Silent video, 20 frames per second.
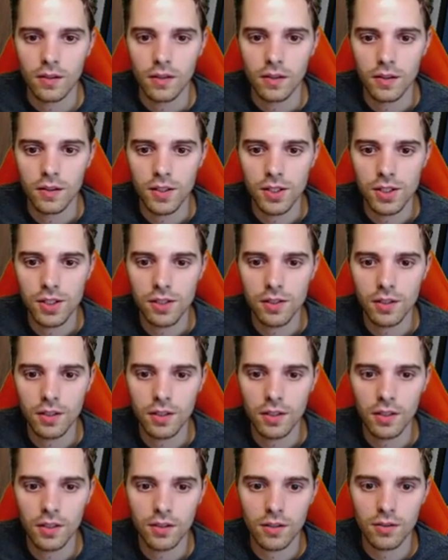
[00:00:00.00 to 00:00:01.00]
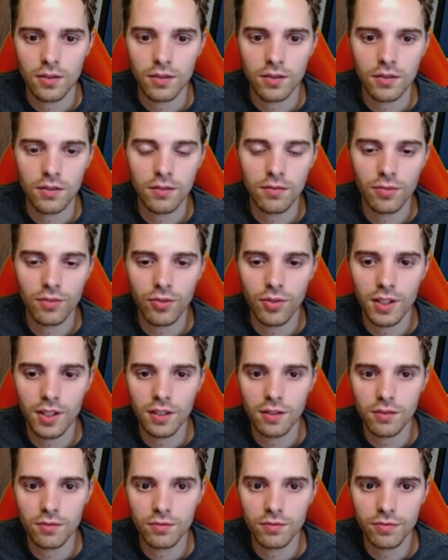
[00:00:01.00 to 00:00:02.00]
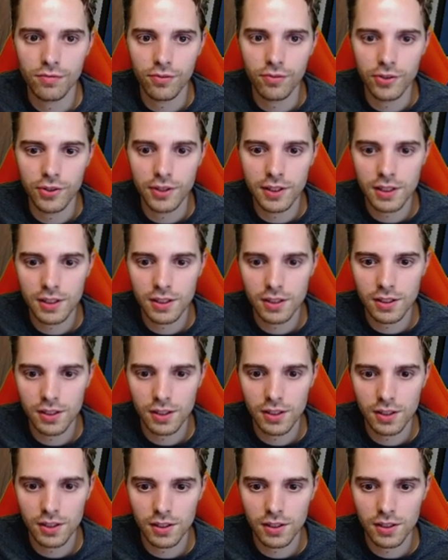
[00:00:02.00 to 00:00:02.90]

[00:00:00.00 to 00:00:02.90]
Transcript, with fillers: energy there Viridian forest